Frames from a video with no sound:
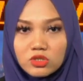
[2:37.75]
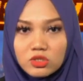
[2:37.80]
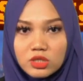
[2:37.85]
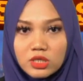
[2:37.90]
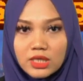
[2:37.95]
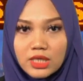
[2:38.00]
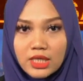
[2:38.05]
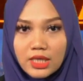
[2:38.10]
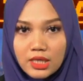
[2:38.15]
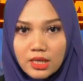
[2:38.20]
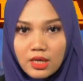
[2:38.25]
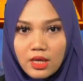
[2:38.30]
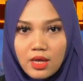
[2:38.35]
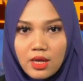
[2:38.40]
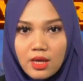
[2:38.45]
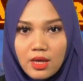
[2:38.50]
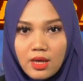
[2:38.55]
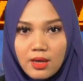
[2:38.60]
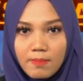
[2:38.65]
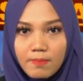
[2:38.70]
Turkey.
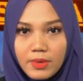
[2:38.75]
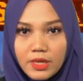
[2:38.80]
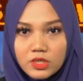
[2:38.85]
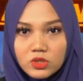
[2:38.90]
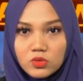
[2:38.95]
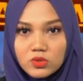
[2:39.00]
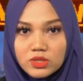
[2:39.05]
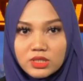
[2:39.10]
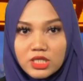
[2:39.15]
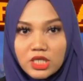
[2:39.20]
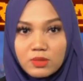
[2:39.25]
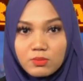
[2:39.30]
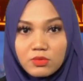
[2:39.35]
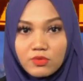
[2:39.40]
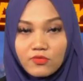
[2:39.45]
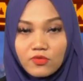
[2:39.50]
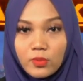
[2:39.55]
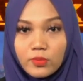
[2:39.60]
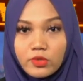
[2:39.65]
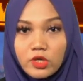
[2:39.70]
Based on
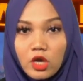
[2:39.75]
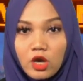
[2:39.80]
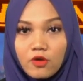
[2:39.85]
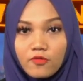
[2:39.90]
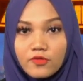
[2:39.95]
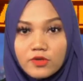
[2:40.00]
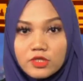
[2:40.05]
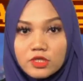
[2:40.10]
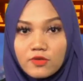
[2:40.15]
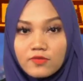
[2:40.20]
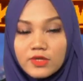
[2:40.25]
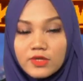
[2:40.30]
statement from the office of the